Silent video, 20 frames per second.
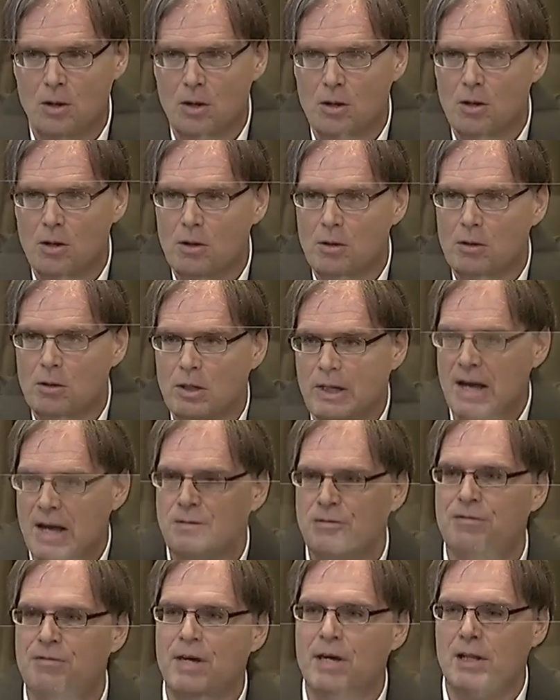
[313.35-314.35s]
of the
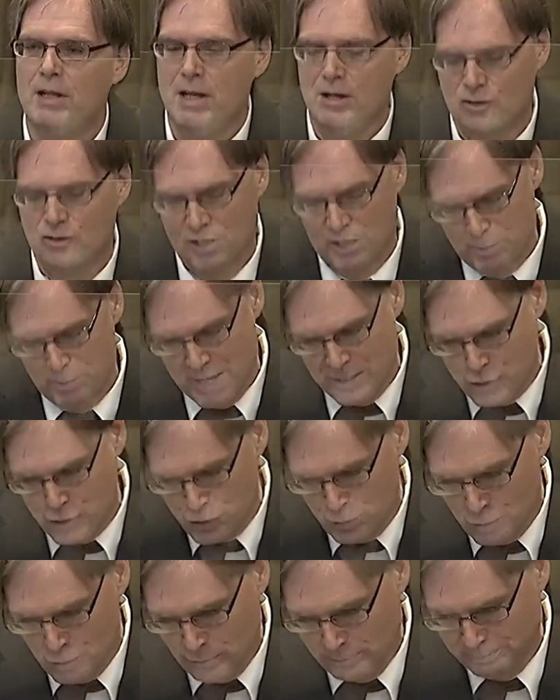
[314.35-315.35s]
1965
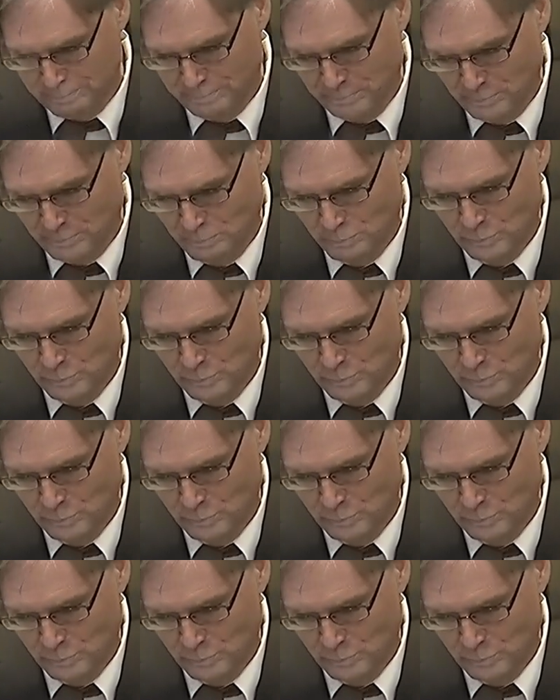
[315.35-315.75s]
Convention.